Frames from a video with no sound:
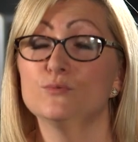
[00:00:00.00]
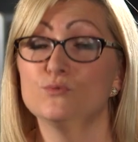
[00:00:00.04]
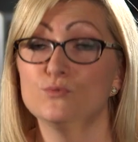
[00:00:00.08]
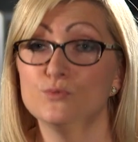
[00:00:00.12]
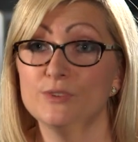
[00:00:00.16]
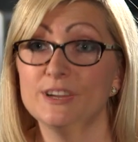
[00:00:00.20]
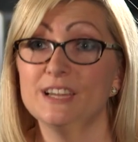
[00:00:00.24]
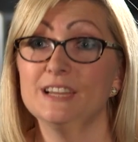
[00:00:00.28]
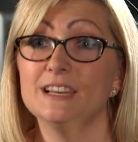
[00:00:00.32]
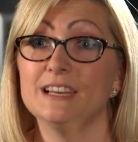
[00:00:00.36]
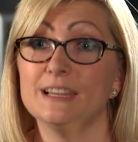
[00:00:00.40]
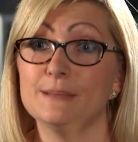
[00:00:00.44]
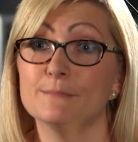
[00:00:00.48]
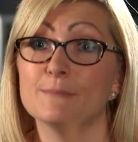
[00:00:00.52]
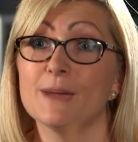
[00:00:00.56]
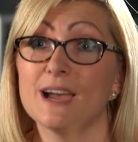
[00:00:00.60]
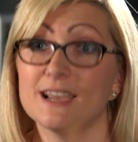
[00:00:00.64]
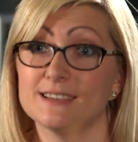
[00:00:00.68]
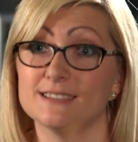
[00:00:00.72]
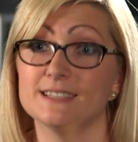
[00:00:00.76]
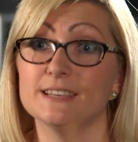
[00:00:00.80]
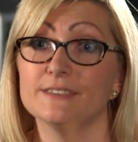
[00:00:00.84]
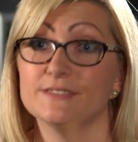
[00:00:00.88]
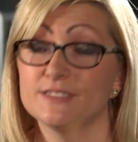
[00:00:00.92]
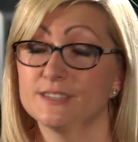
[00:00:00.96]
really
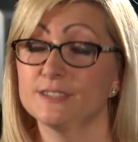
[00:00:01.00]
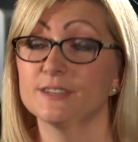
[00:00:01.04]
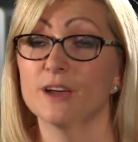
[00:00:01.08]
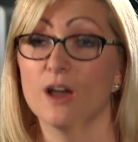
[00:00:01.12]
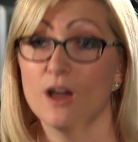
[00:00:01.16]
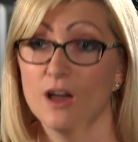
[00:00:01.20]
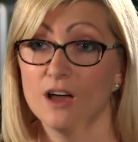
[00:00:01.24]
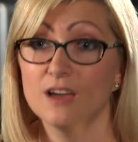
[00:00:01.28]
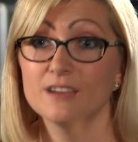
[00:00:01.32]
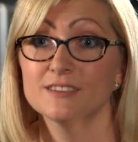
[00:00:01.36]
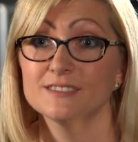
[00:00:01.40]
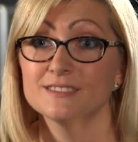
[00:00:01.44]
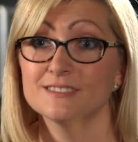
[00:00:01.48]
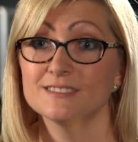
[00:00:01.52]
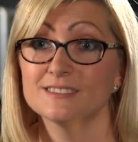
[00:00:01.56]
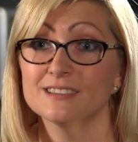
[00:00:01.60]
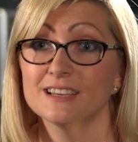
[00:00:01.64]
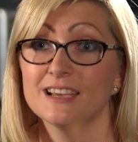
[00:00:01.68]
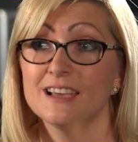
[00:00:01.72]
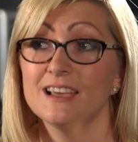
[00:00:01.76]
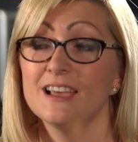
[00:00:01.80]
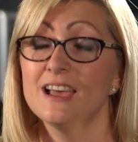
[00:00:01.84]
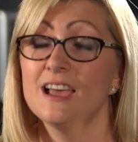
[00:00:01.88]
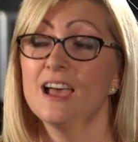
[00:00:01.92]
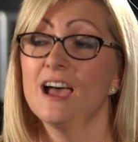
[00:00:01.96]
massive stars.
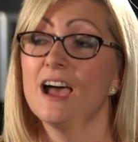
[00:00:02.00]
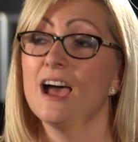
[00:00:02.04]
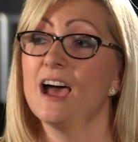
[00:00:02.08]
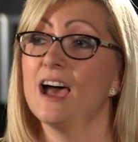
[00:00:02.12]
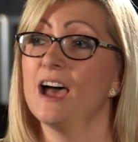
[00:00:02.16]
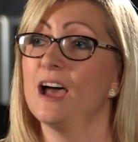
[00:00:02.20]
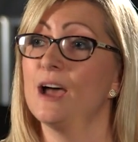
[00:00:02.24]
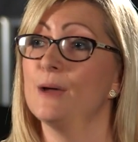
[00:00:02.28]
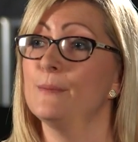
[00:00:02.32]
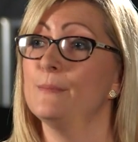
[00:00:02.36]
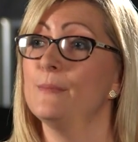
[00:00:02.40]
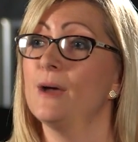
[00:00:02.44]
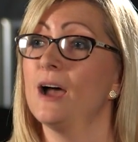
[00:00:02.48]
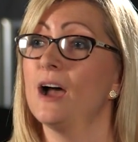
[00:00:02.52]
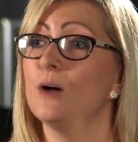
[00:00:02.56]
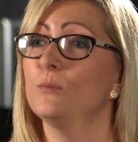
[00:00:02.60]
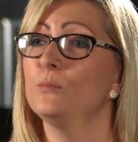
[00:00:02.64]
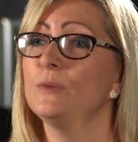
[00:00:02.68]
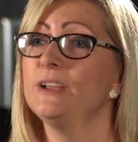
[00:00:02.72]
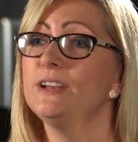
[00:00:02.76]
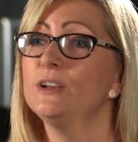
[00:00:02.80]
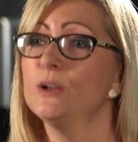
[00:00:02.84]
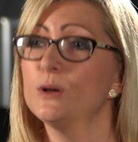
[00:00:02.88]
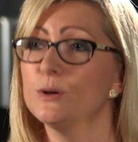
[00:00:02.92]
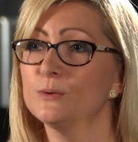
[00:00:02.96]

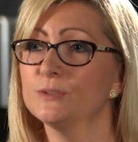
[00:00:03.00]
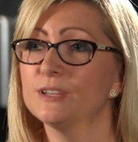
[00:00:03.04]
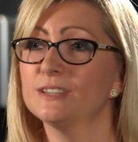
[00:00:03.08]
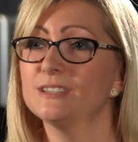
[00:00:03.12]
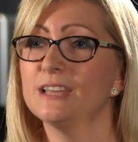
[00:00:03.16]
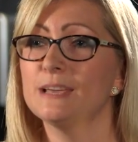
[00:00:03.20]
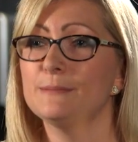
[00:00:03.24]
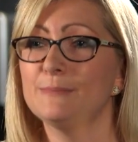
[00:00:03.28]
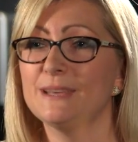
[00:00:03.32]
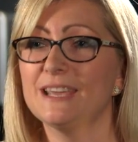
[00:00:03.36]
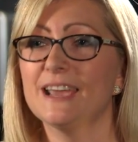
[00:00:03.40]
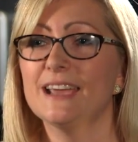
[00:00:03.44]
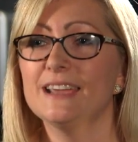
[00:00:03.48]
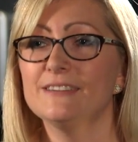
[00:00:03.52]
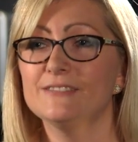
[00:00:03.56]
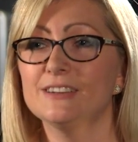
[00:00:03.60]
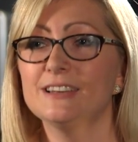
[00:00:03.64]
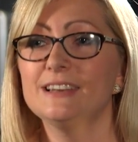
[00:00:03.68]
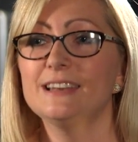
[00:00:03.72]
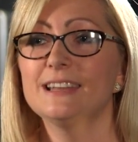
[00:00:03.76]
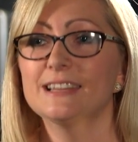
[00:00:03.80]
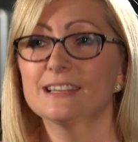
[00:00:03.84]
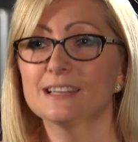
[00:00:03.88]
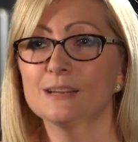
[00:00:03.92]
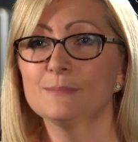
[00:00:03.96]
And we know that they behave a
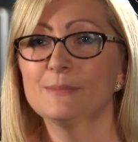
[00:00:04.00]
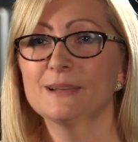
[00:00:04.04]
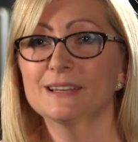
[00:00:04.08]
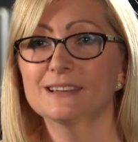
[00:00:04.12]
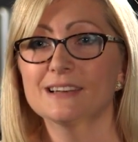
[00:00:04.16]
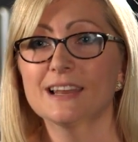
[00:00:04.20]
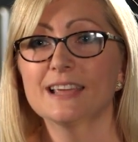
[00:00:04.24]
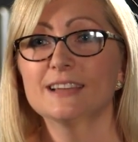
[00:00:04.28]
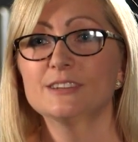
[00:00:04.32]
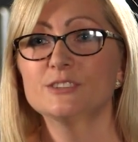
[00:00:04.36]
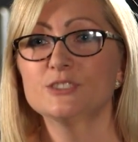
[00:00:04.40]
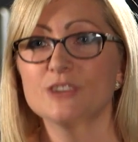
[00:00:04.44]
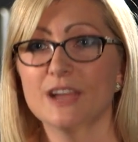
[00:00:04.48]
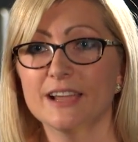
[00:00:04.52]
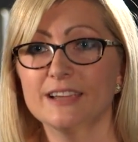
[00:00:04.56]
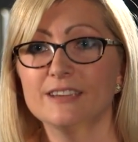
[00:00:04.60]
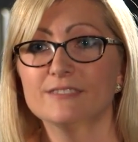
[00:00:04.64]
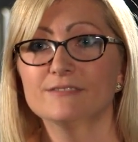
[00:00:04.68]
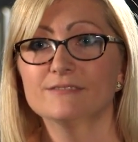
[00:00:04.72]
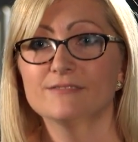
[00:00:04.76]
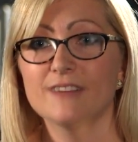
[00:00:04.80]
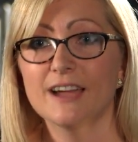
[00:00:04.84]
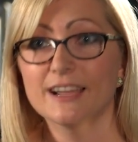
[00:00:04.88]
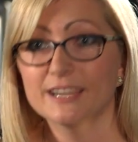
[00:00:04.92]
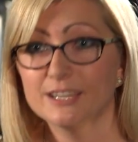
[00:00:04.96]
little bit like
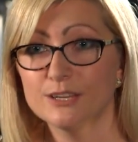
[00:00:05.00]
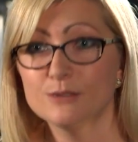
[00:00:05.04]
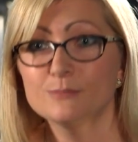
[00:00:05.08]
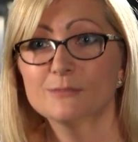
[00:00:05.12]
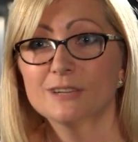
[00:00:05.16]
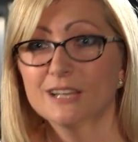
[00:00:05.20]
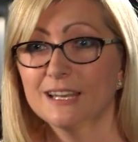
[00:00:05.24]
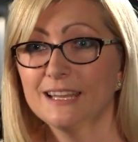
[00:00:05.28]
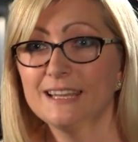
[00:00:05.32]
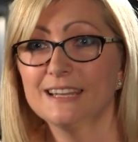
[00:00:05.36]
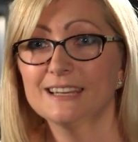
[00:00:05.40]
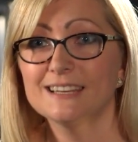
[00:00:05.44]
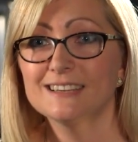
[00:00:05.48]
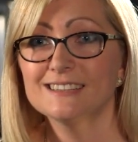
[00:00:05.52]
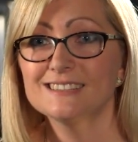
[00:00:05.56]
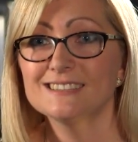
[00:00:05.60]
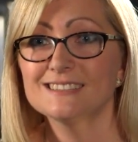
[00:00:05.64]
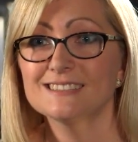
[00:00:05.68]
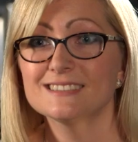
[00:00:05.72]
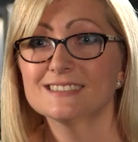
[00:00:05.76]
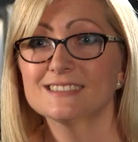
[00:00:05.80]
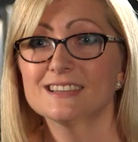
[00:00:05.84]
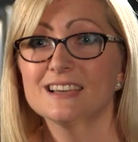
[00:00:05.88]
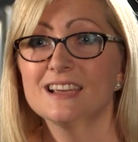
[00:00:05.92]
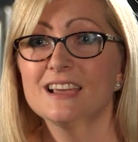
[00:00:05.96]
giant vacuum
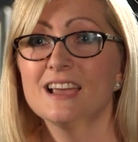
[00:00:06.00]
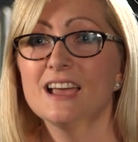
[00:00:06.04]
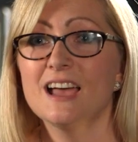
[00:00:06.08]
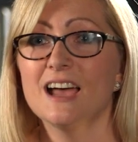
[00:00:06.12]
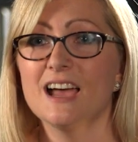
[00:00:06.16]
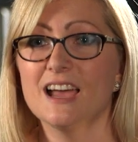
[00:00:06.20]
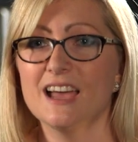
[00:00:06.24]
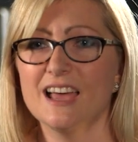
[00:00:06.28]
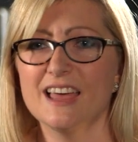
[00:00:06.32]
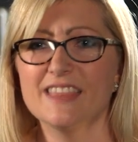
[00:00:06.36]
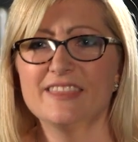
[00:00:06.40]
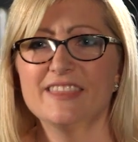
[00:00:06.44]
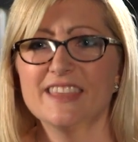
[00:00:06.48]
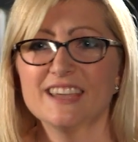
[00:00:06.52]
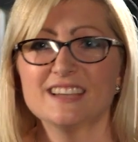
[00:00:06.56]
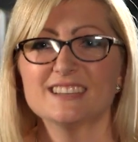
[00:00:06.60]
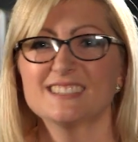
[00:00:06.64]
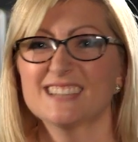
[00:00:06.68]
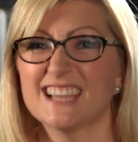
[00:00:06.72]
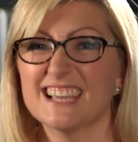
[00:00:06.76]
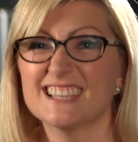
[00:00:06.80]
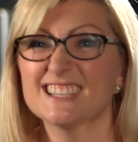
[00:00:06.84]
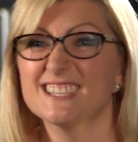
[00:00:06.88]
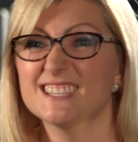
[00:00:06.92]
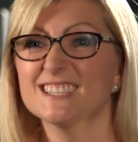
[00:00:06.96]
cleaners, and
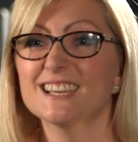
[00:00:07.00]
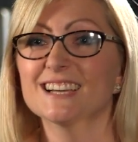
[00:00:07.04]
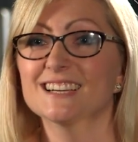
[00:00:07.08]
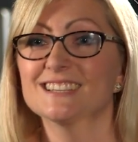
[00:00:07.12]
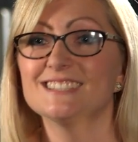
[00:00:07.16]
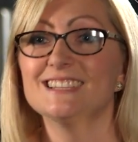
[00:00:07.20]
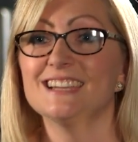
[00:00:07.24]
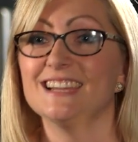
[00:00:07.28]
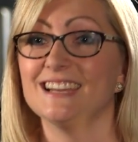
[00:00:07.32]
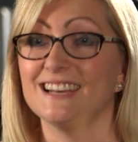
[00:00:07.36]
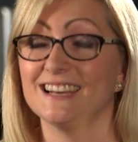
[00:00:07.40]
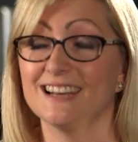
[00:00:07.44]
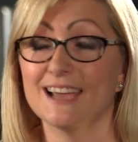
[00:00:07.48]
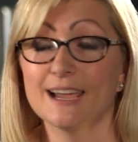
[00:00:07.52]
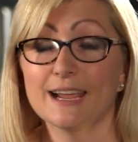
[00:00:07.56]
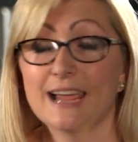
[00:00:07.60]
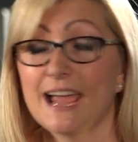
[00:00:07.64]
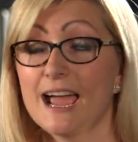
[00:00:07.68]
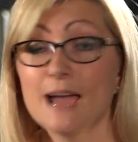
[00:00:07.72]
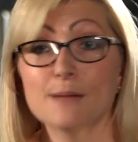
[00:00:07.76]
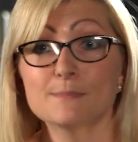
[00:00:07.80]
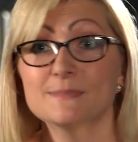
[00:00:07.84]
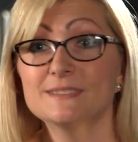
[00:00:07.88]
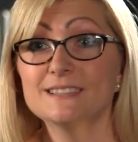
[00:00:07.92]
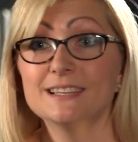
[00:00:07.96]
things get sucked in, like
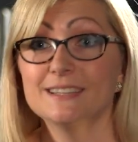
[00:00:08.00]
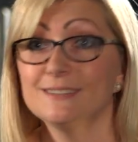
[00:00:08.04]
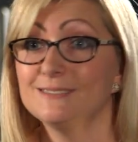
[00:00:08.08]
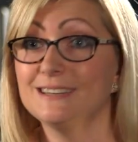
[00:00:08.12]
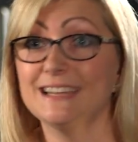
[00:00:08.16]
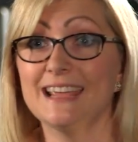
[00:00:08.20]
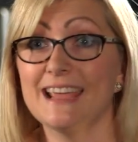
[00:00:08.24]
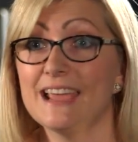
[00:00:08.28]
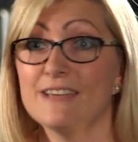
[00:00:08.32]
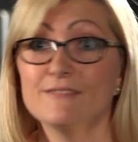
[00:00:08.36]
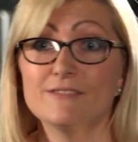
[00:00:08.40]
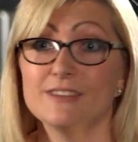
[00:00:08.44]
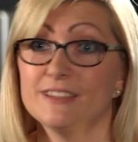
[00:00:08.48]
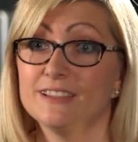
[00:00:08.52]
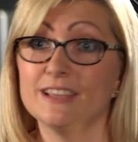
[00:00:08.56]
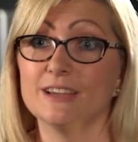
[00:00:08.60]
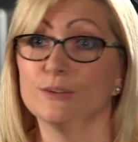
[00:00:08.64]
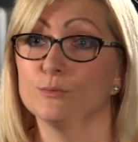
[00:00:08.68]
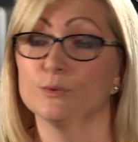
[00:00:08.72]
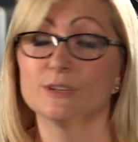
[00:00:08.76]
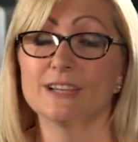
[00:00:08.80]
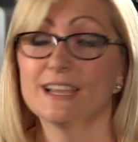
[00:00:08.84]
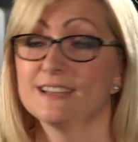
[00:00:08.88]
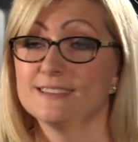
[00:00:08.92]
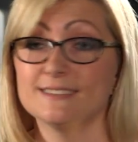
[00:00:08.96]
absolutely
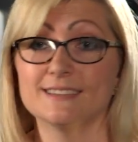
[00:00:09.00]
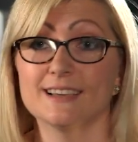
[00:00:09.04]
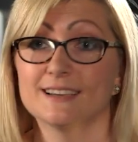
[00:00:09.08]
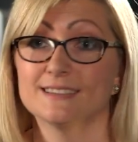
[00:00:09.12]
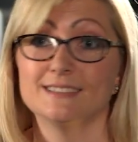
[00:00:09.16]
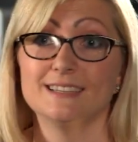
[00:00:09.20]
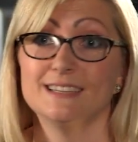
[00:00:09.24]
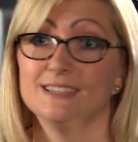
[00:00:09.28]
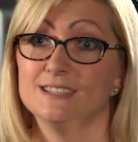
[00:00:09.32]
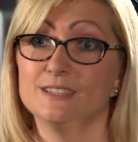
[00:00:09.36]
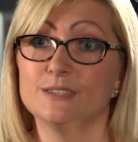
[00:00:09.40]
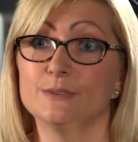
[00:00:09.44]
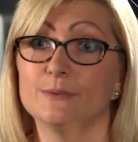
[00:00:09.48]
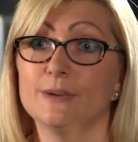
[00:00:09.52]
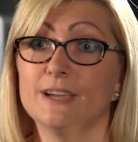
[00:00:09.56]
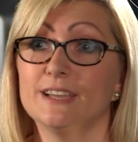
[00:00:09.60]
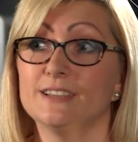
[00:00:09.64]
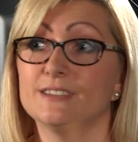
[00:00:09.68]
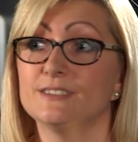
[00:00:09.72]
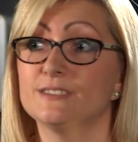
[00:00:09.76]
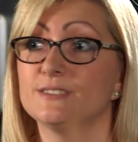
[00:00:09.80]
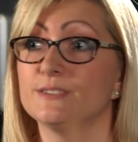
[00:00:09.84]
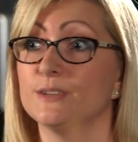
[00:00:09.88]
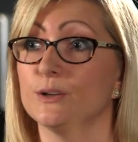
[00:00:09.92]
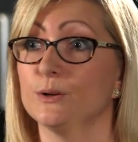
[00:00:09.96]
everything would get sucked into
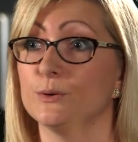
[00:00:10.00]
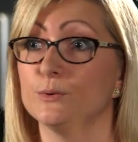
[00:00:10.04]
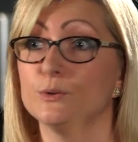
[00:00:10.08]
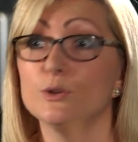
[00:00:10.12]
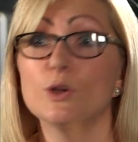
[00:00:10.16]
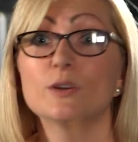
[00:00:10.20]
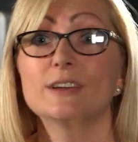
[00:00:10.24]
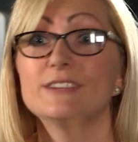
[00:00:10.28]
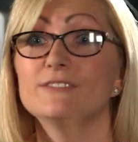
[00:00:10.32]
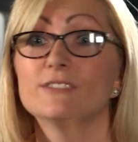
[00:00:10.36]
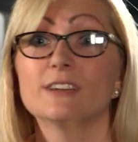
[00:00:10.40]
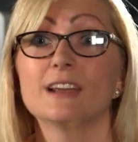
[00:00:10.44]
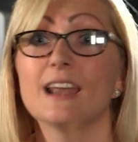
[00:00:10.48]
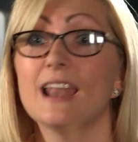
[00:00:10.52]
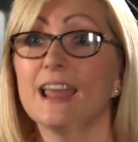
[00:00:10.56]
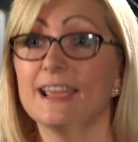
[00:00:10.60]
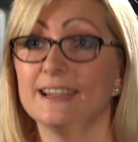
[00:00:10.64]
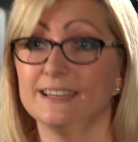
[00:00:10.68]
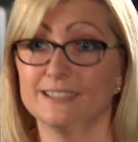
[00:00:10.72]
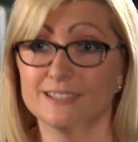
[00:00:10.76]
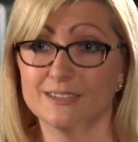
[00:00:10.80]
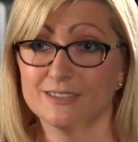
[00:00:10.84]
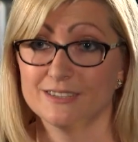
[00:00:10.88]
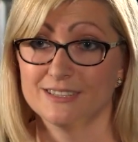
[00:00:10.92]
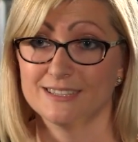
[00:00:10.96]
it. So not even
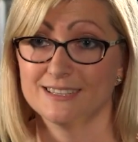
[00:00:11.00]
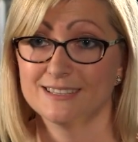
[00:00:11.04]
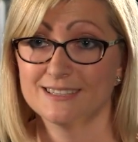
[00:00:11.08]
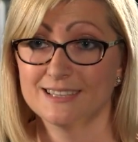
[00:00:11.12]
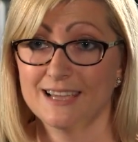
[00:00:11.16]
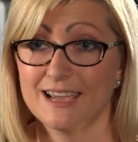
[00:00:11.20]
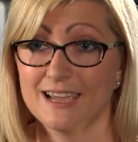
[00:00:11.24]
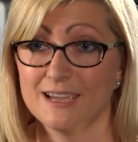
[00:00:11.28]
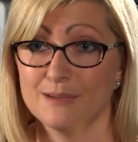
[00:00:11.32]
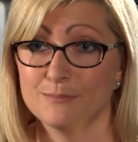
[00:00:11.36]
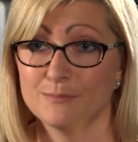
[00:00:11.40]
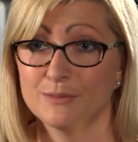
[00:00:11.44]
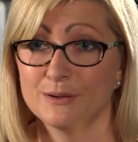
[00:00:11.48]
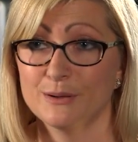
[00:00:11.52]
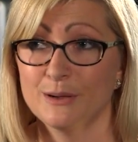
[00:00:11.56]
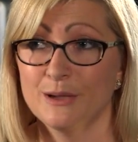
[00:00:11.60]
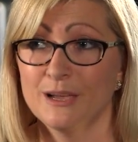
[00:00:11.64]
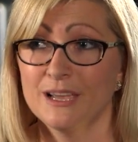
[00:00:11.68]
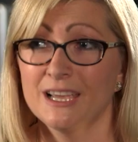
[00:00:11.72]
light could escape,